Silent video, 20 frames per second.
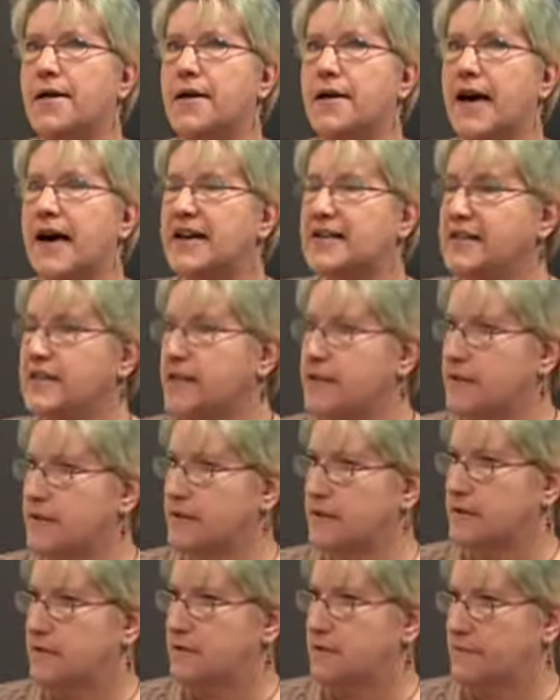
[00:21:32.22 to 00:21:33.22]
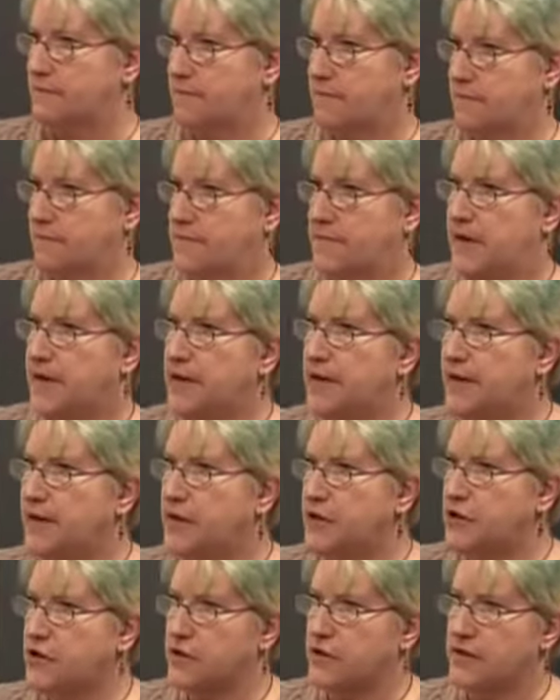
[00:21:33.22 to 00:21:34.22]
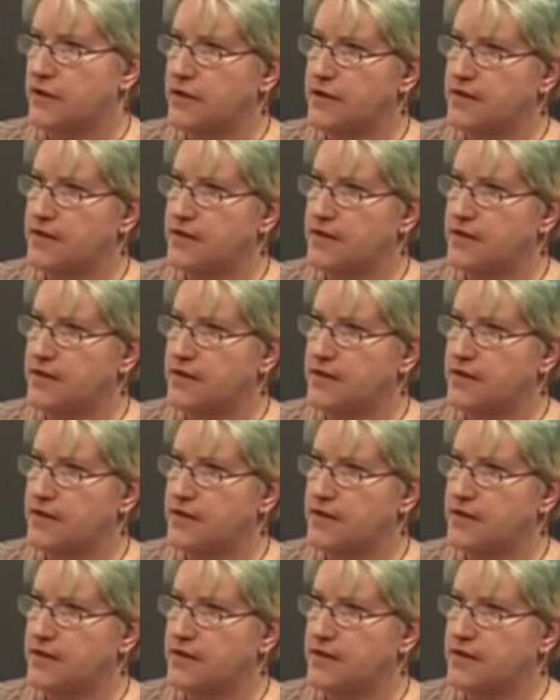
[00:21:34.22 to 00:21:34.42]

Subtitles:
I take medication. I